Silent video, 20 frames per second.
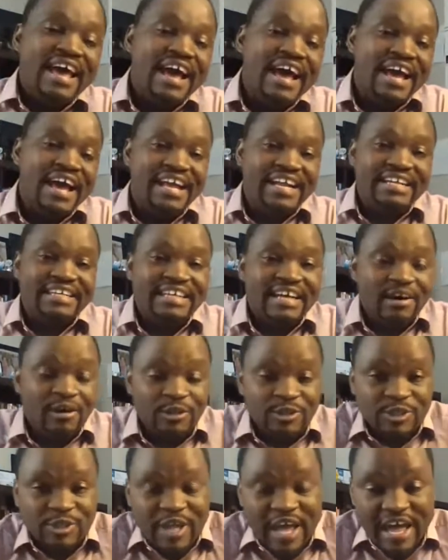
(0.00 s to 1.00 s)
and I
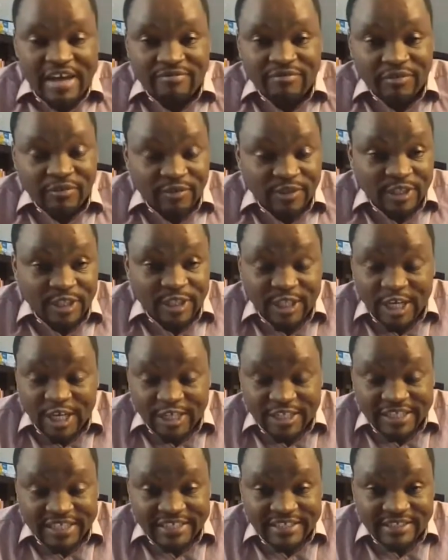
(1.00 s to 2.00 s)
also have a
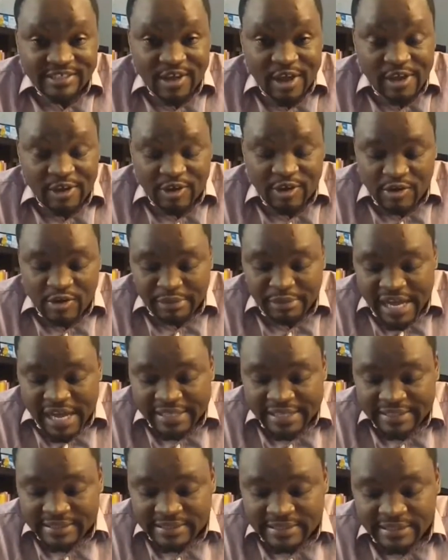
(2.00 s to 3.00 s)
lot of things going on
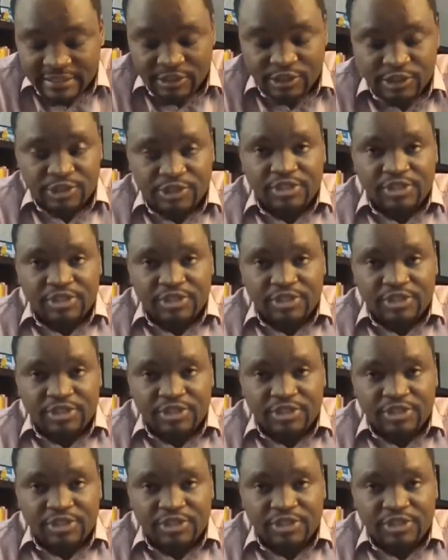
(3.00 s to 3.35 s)
behind the scenes.